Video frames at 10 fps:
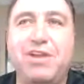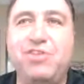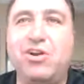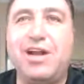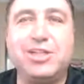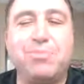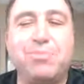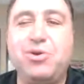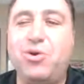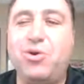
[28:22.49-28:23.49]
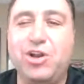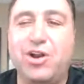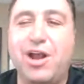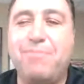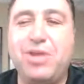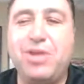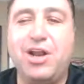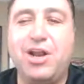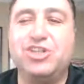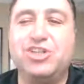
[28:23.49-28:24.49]
But if you're an entrepreneur, you're out
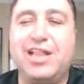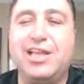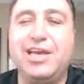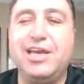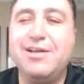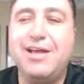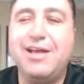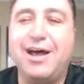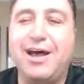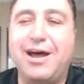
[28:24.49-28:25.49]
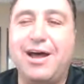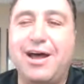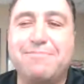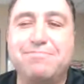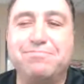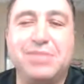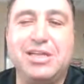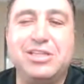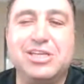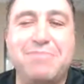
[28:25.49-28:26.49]
there and you're selling,
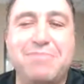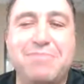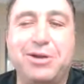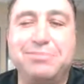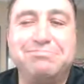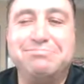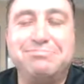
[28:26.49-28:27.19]
it doesn't matter.